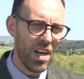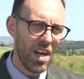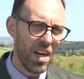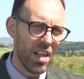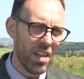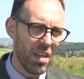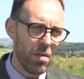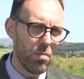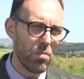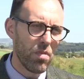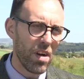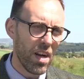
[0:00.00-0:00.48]

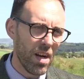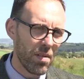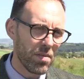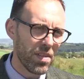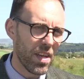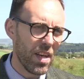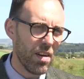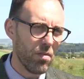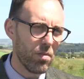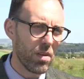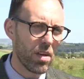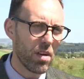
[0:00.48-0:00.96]
and then perhaps
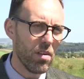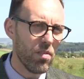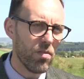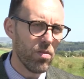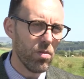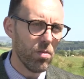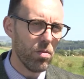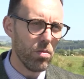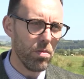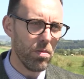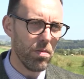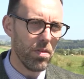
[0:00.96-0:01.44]
how we go
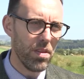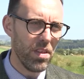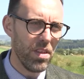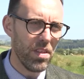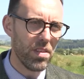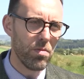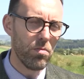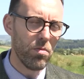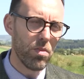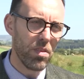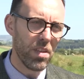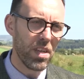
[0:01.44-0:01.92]
forward with
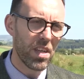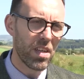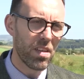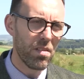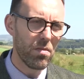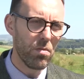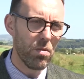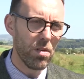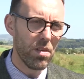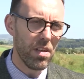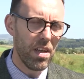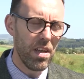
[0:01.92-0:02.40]
these and
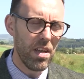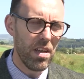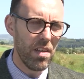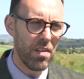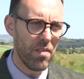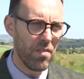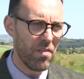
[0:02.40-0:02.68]
what they